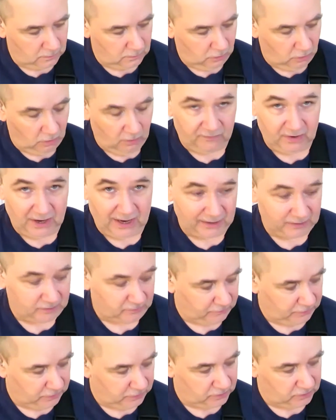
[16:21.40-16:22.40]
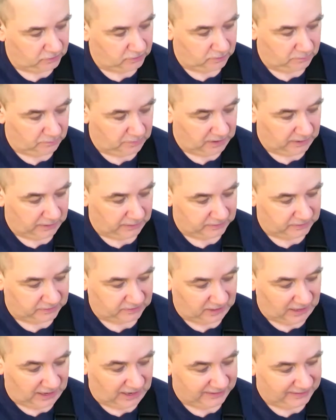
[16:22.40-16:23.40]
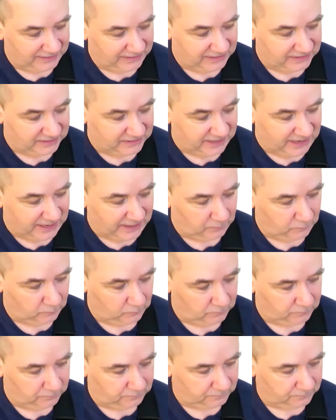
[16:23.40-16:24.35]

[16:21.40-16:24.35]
Or vice versa, you might slide this down